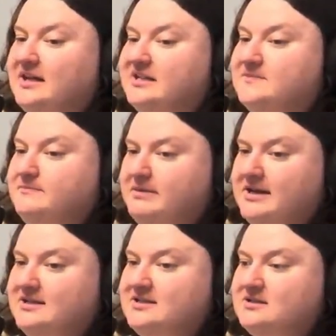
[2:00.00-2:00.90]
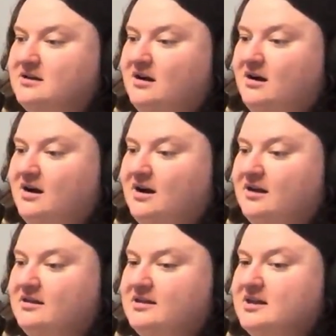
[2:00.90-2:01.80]
that is based
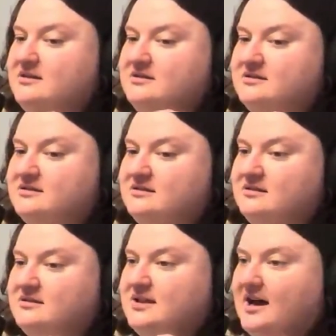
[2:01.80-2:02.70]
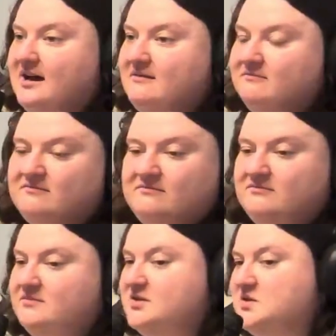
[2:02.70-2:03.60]
on things that
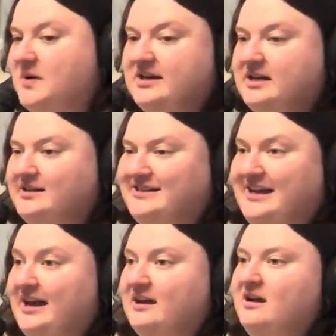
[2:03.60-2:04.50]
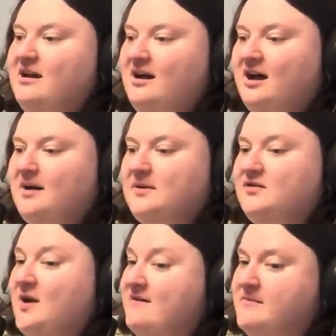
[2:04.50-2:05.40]
sway day to day.
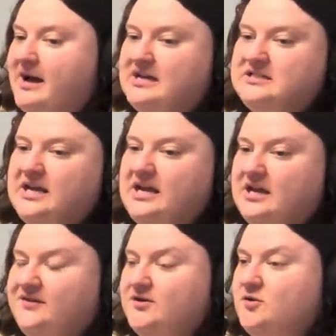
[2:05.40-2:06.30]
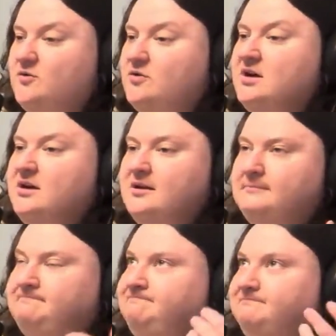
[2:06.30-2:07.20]
If you have a bad day, if you
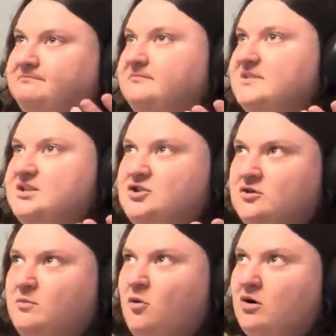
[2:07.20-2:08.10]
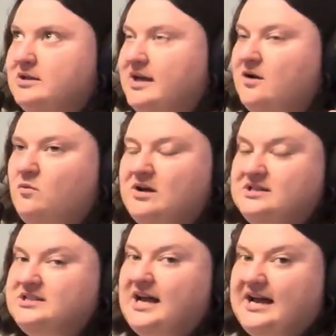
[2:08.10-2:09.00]
do poorly on
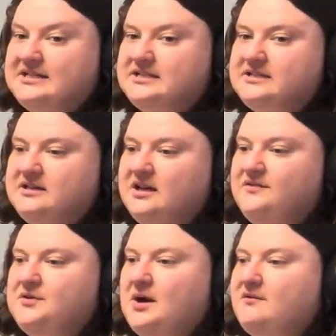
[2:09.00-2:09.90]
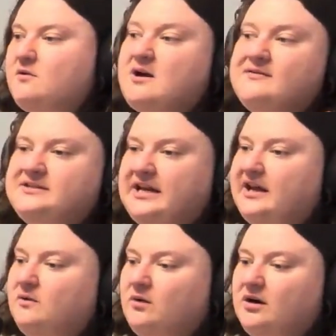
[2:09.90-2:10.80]
one test, if you have a rough day
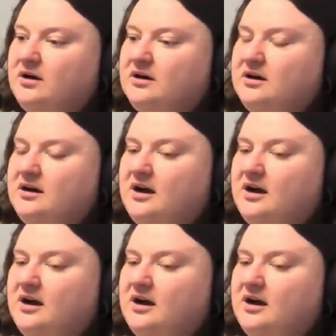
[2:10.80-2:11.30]
at work,